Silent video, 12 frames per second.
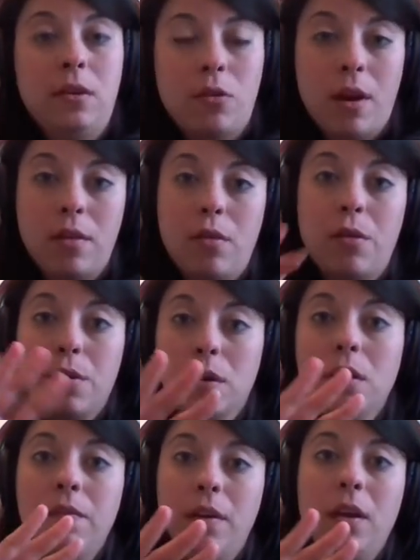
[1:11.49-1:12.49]
Okay, the
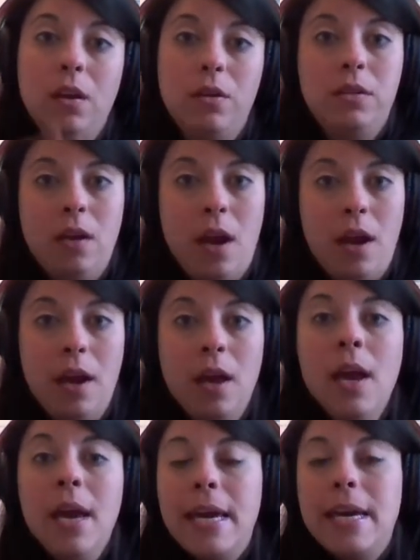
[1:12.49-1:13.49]
third video today
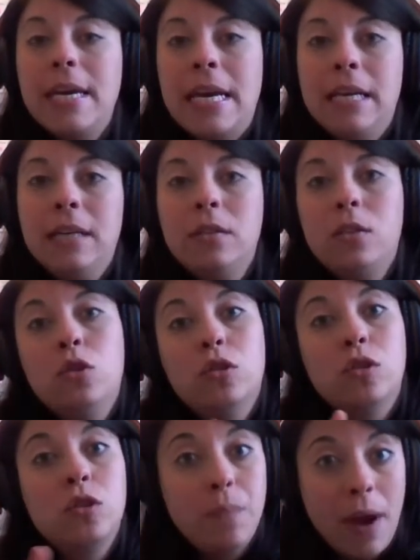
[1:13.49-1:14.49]
is your
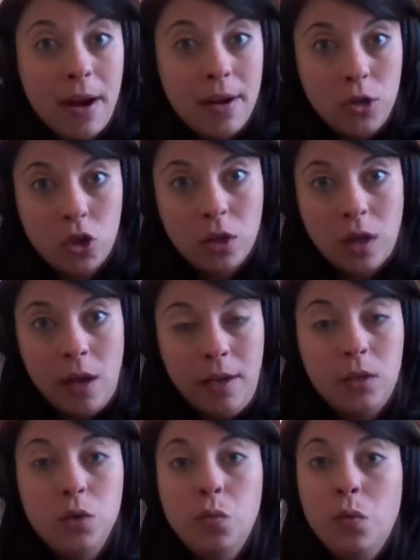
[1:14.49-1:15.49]
Spanish
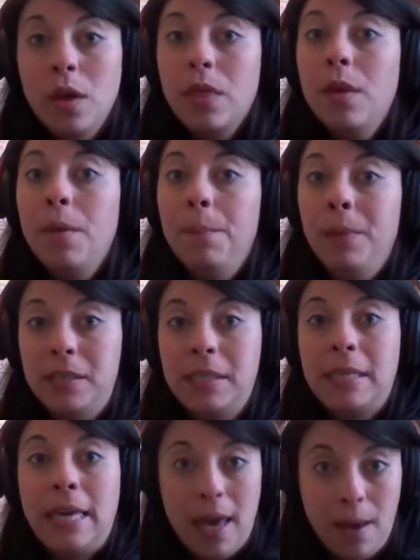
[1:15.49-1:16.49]
class with Miss
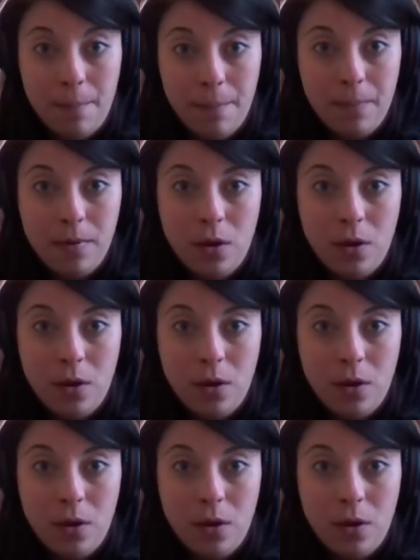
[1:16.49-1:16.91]
Kim.